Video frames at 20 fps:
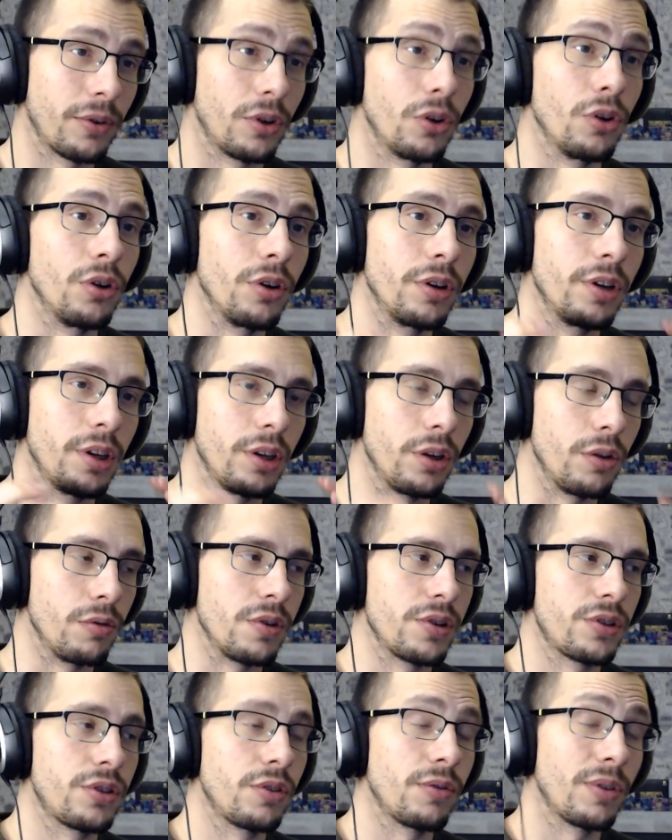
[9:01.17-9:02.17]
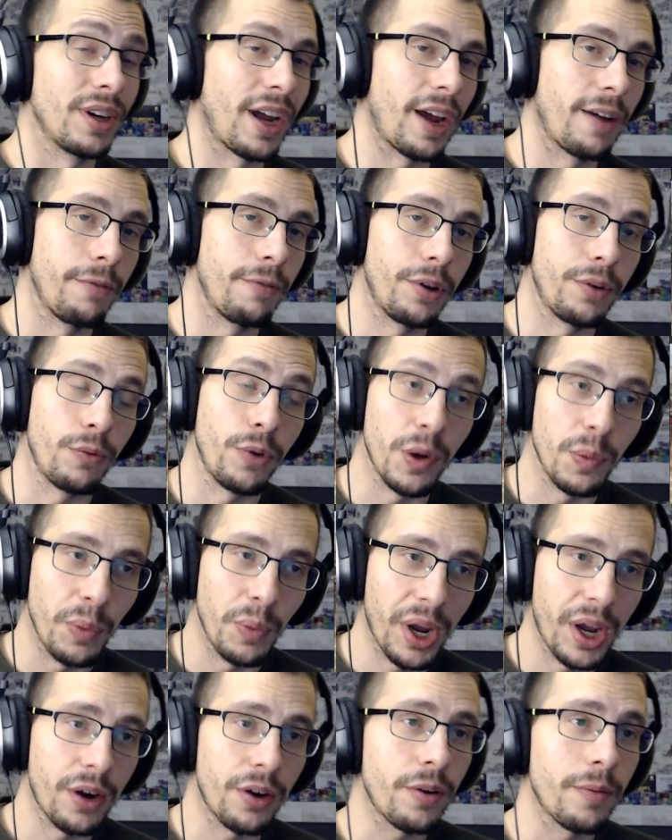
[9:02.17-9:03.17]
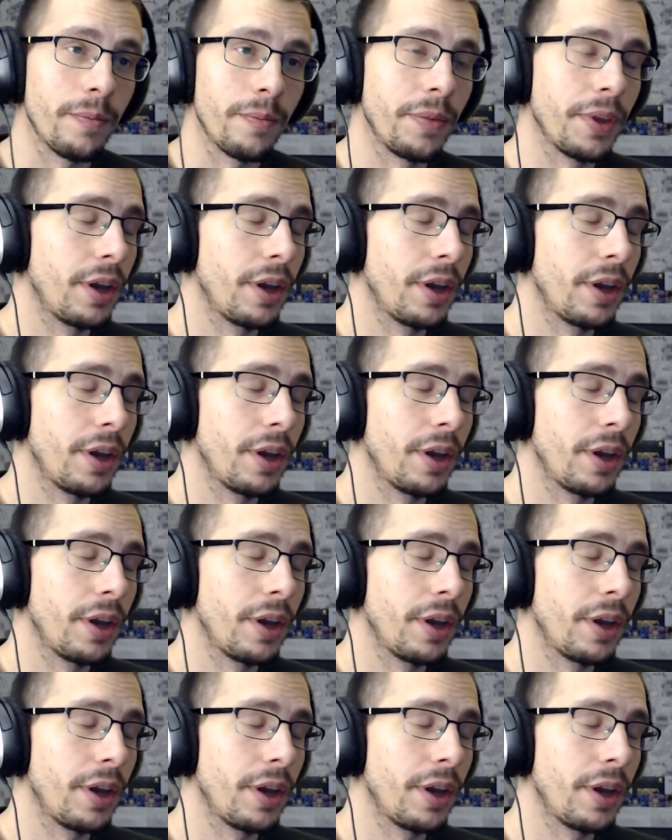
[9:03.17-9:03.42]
good units you could have on one banner.